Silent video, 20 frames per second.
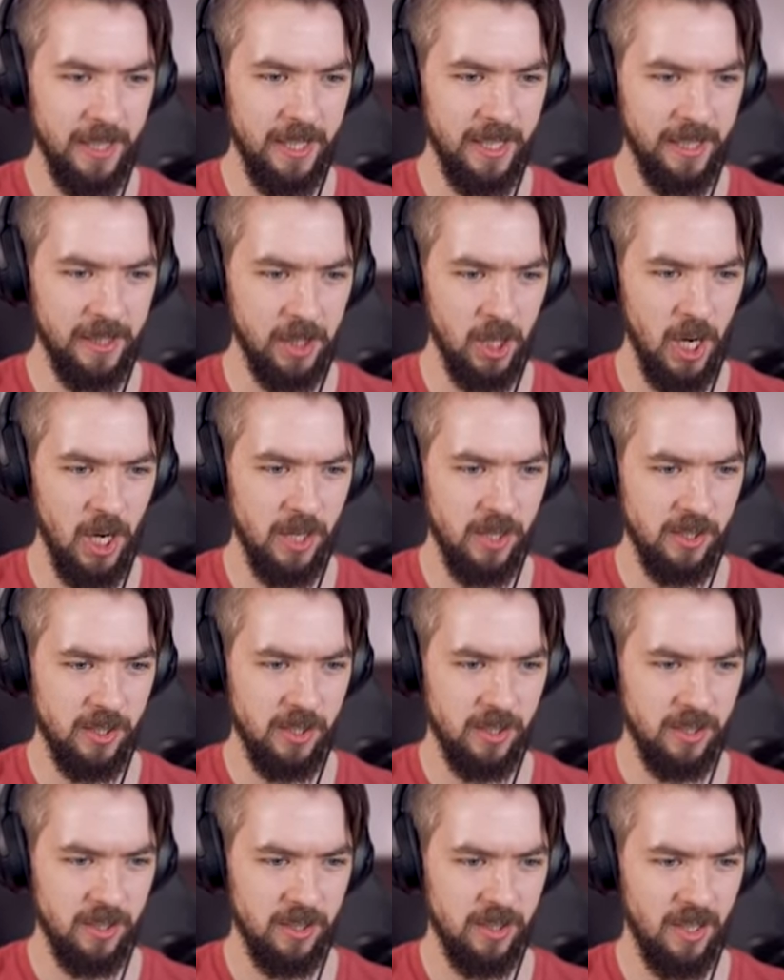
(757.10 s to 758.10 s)
it
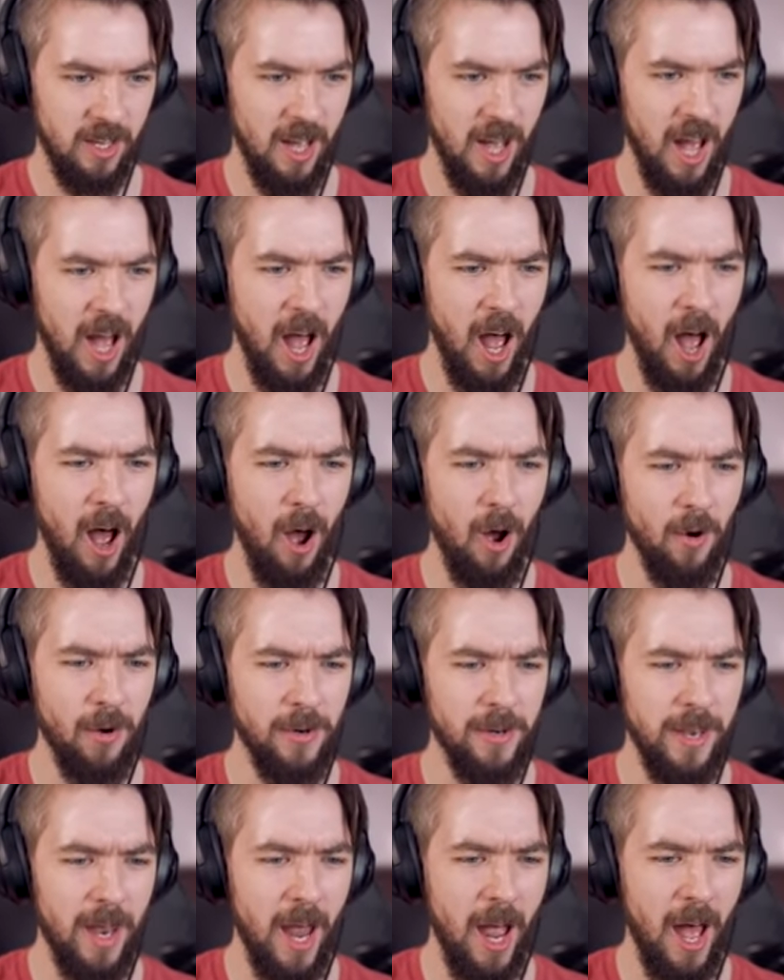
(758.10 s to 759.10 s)
does. Oh
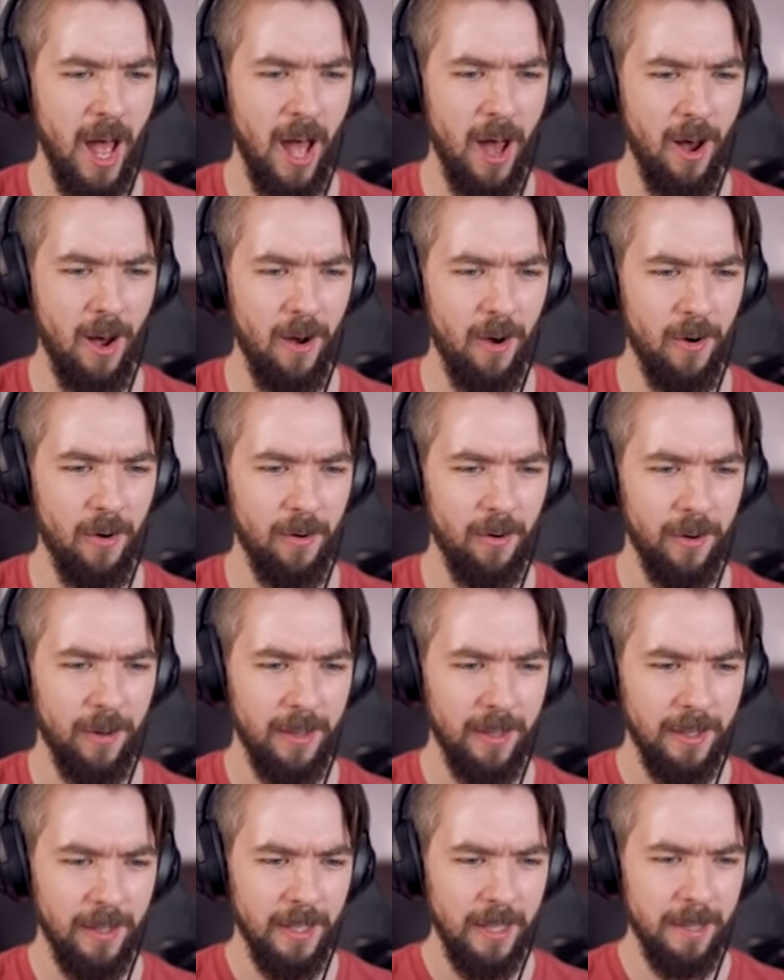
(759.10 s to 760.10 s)

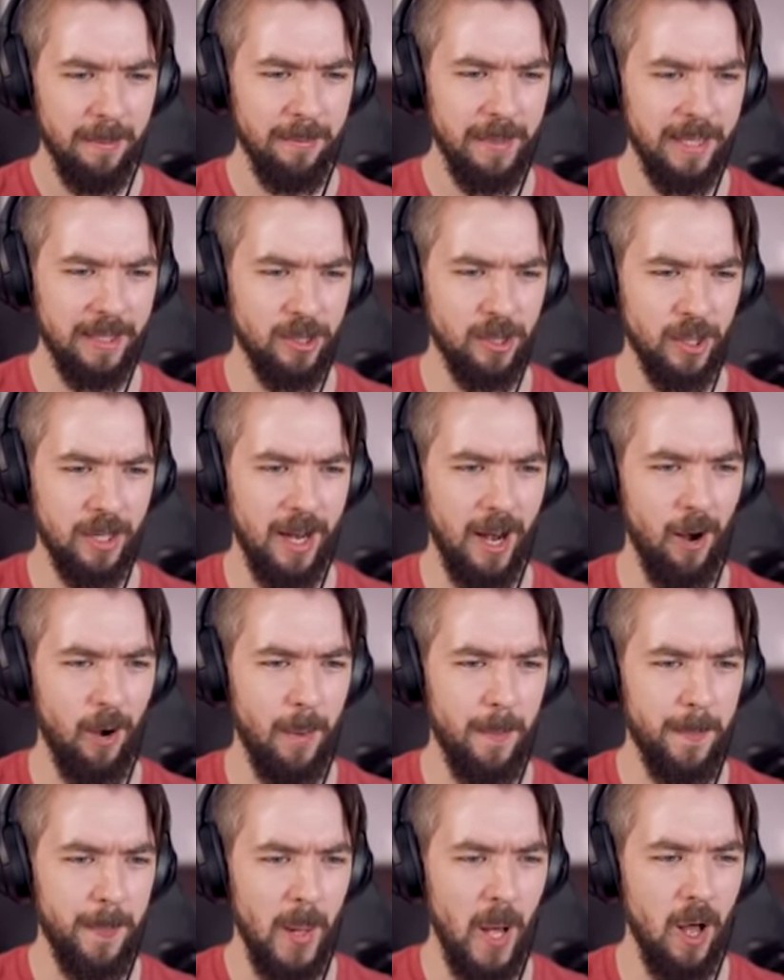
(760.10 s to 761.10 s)
no! Mister
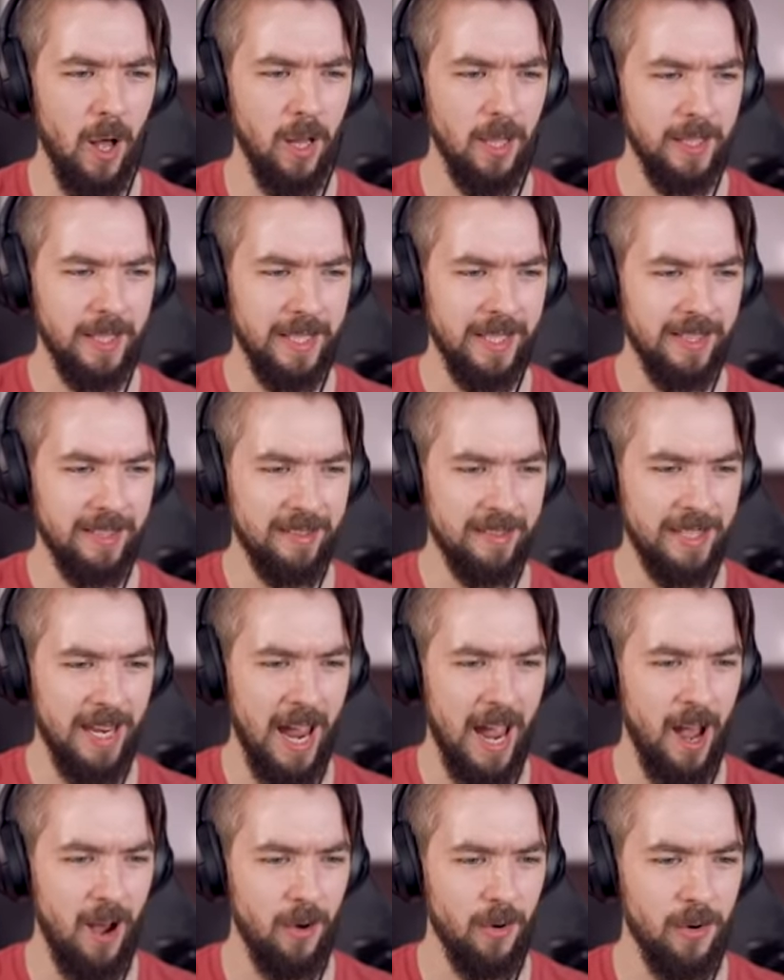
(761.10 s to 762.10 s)
Garibaldi is
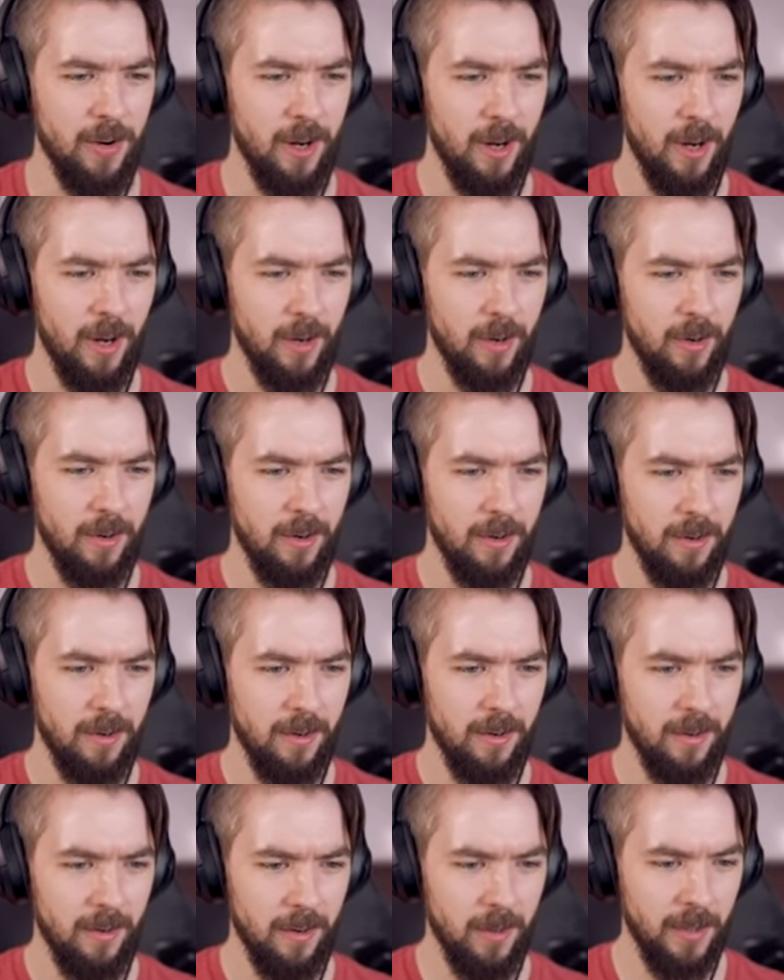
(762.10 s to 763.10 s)
down!
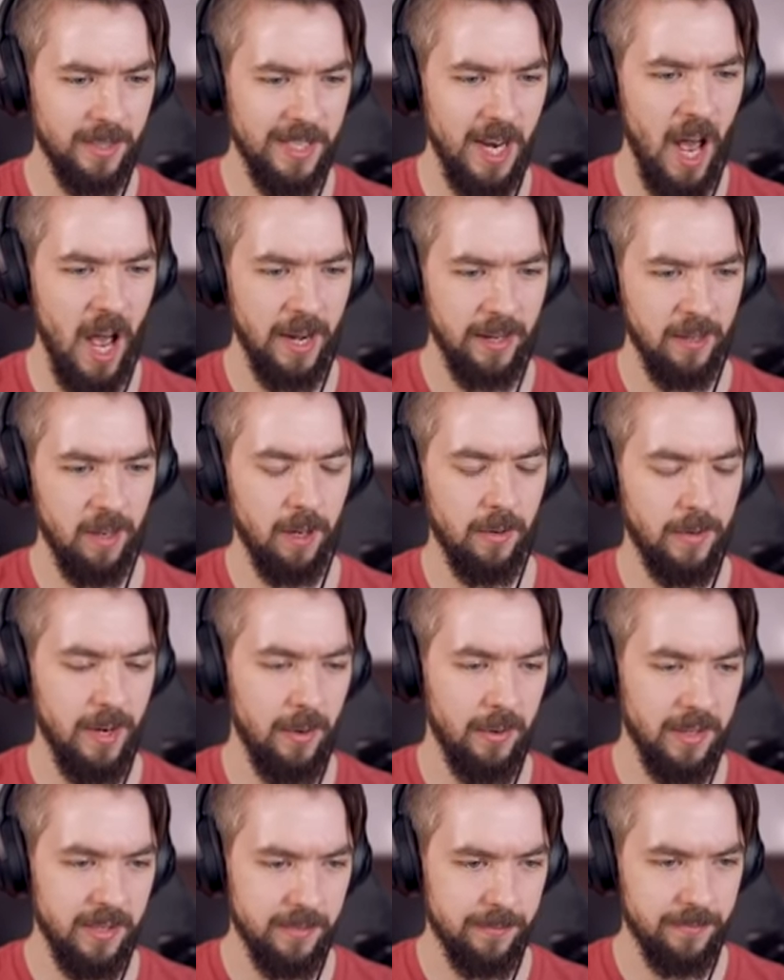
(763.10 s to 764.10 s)
What is that? Oh,
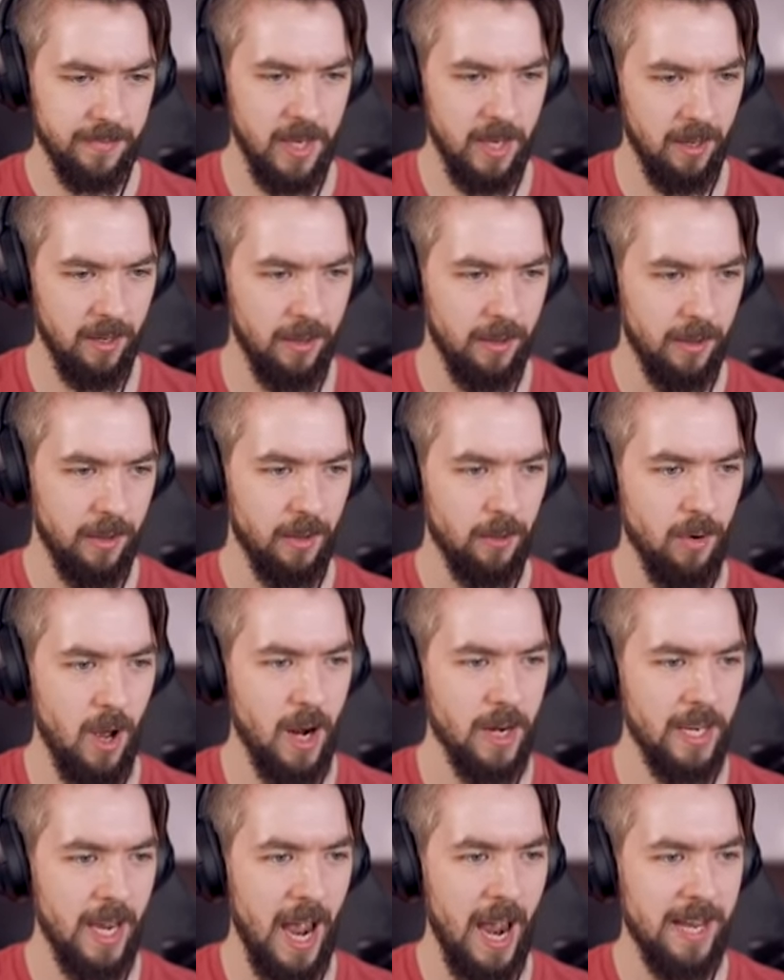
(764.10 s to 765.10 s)
now he is.
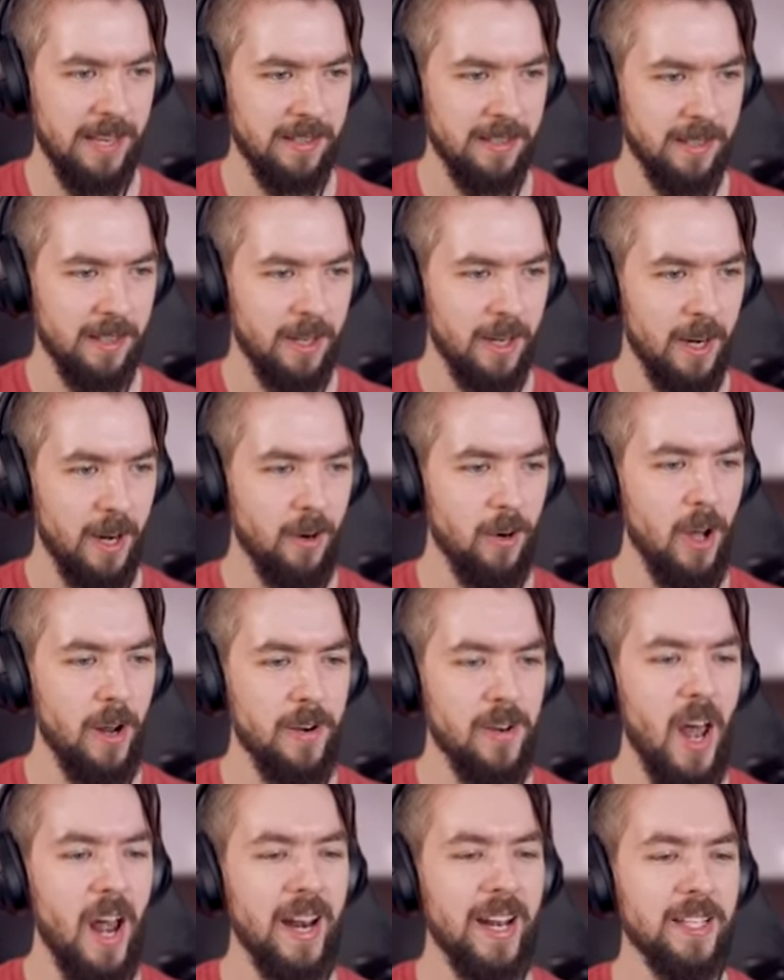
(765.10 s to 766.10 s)
Run, guys!
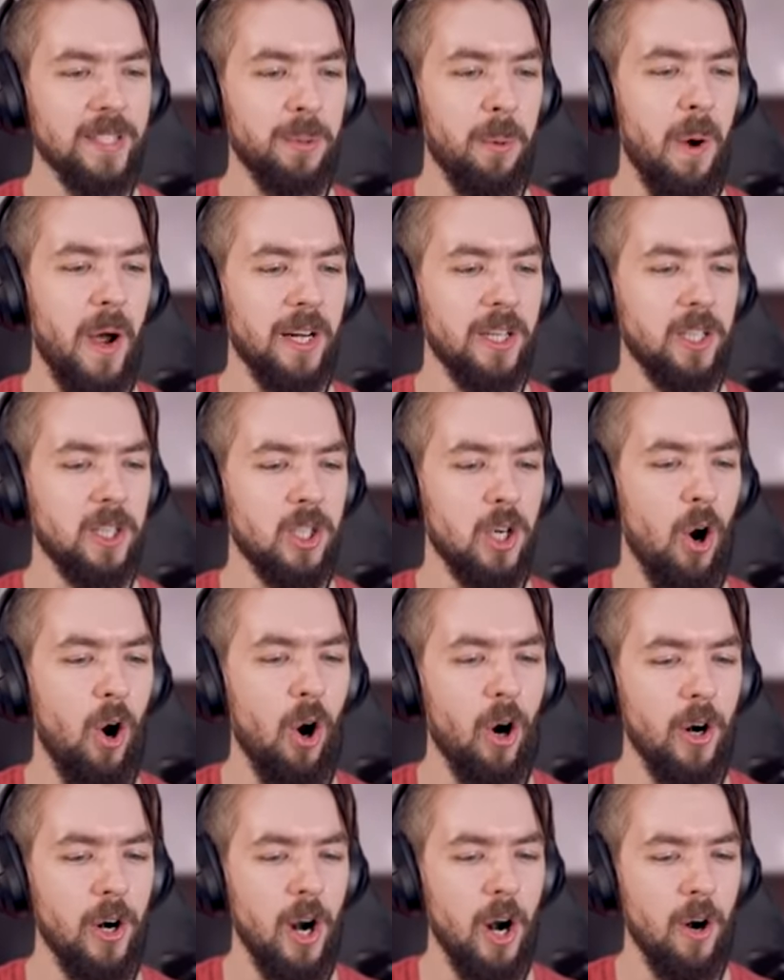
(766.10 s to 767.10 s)
Run! Not into a
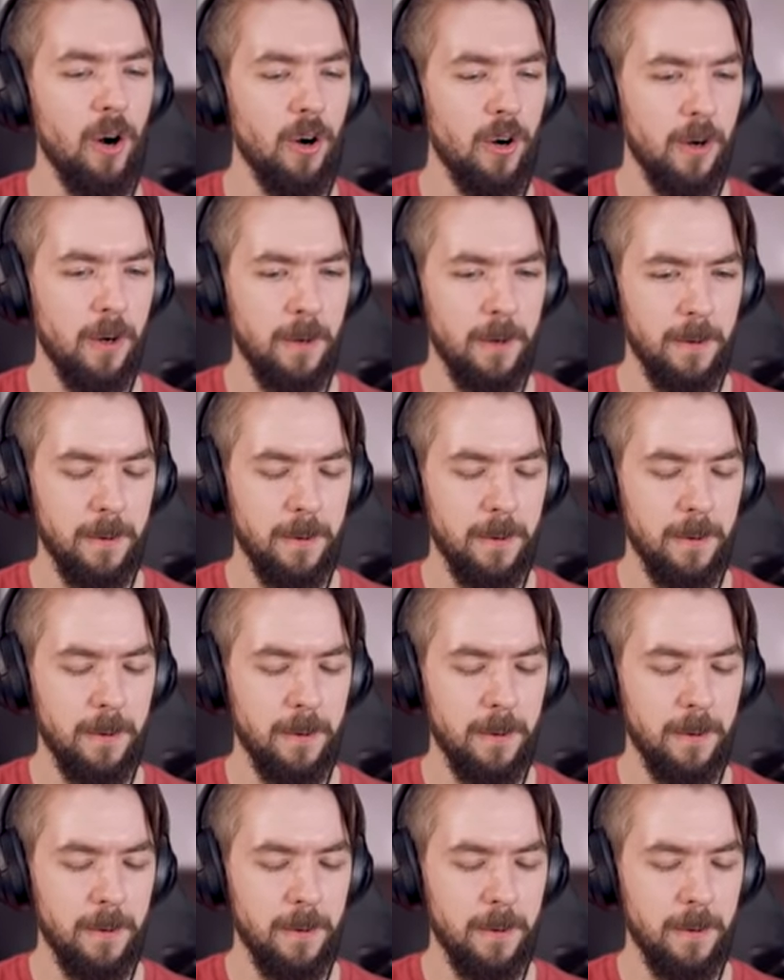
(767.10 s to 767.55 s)
corner!